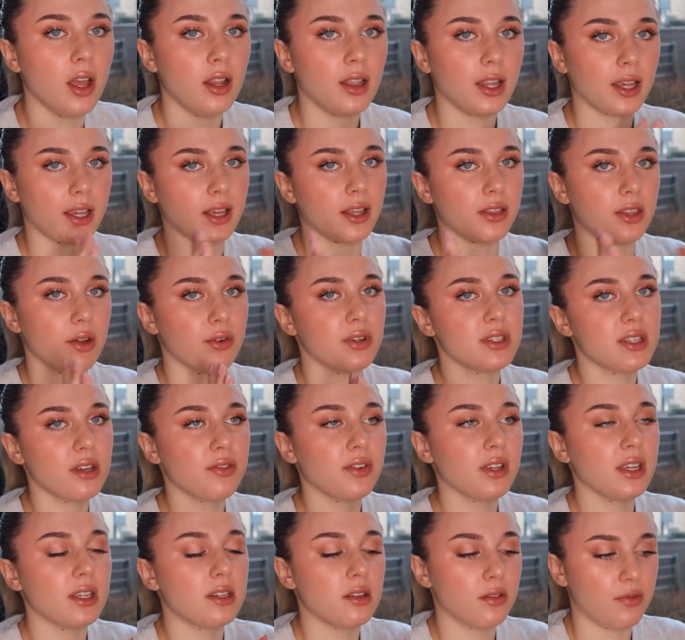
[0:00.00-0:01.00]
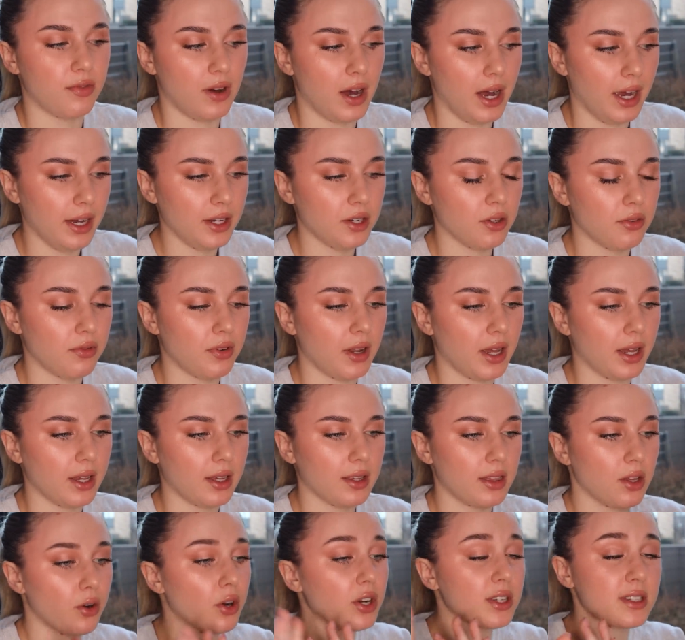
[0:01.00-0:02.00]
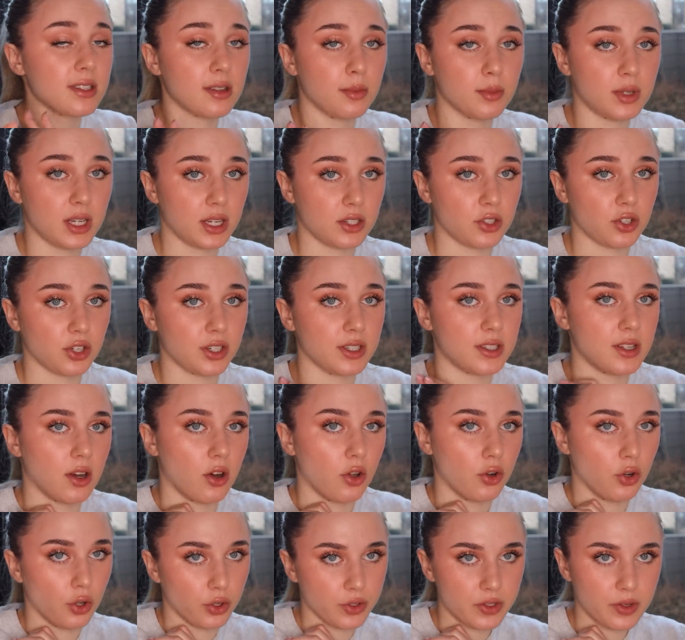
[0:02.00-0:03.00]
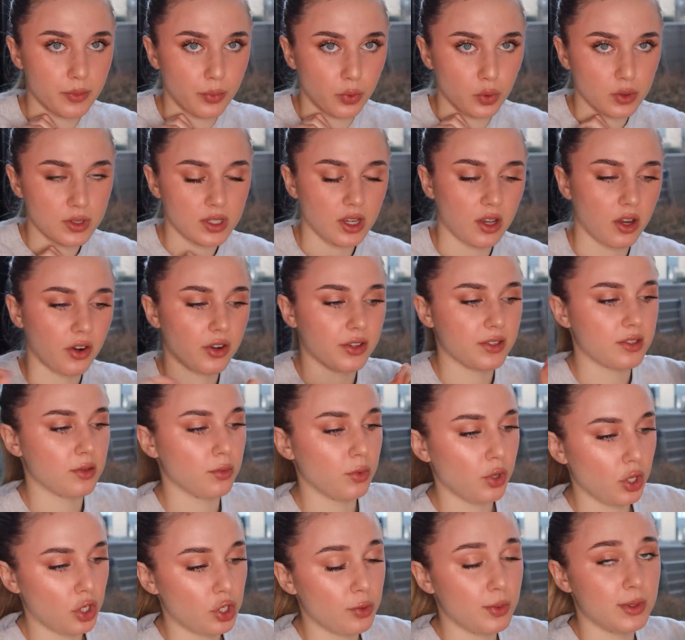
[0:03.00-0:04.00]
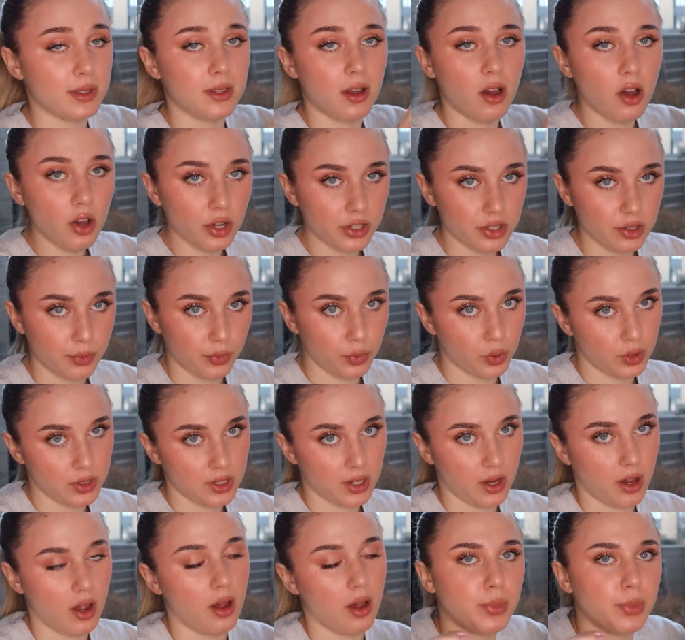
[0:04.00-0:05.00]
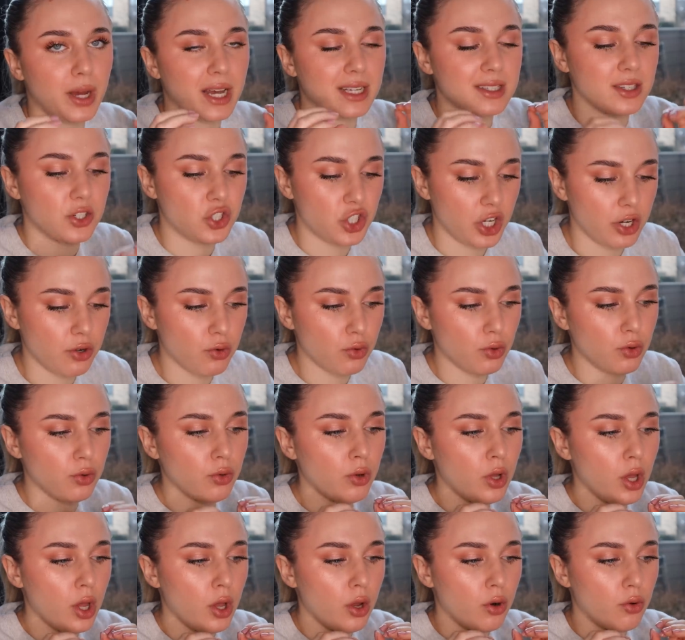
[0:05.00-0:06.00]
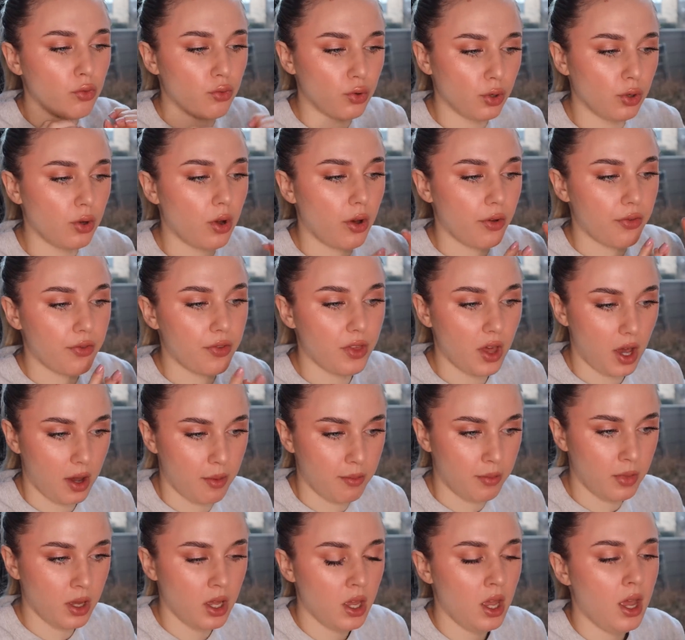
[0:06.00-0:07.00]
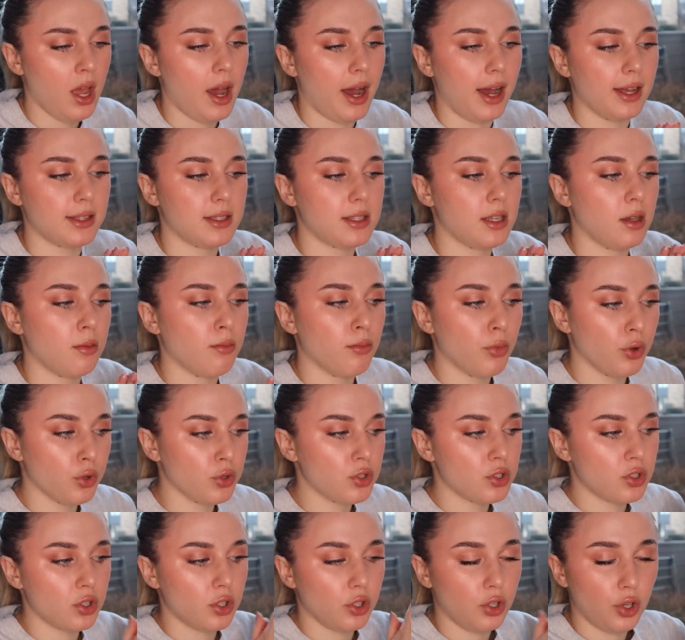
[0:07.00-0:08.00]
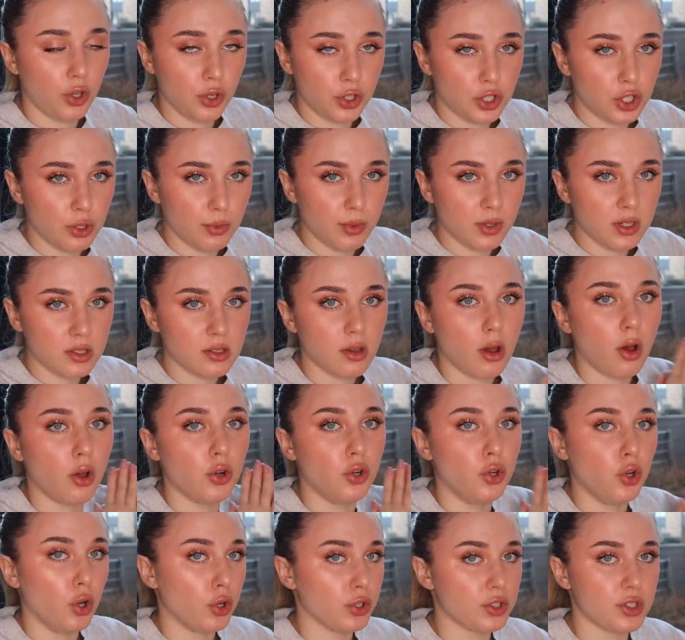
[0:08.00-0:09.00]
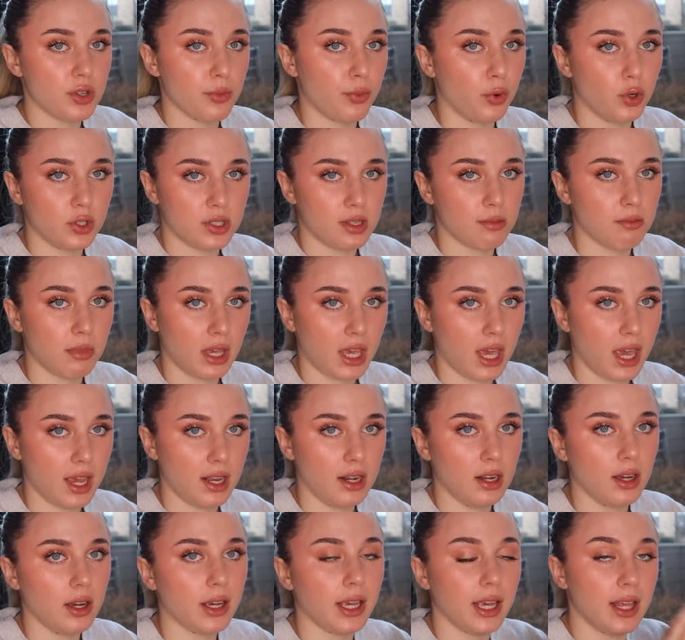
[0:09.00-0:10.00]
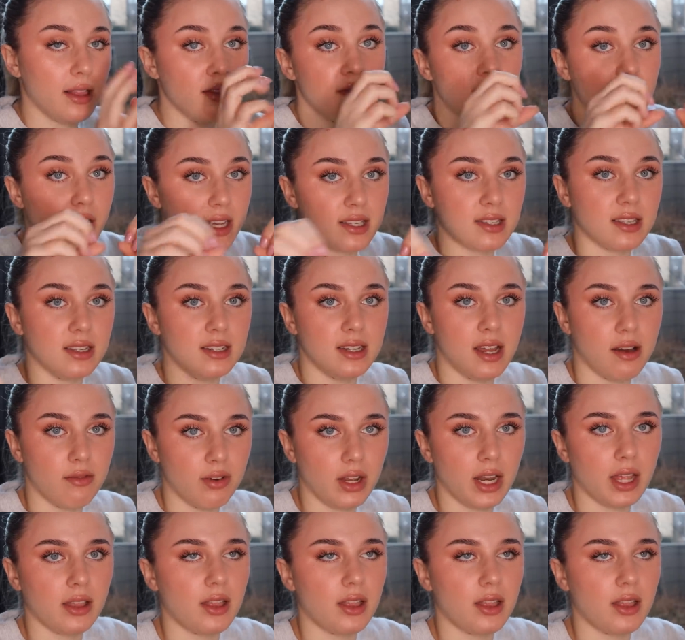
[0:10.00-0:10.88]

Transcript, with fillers: Like, there is definitely a divide of like, there are some TikTokers that are not supporting her and some YouTubers that are supporting But as a general rule of thumb, I'd say most YouTubers are not supporting Mikayla in this endeavor.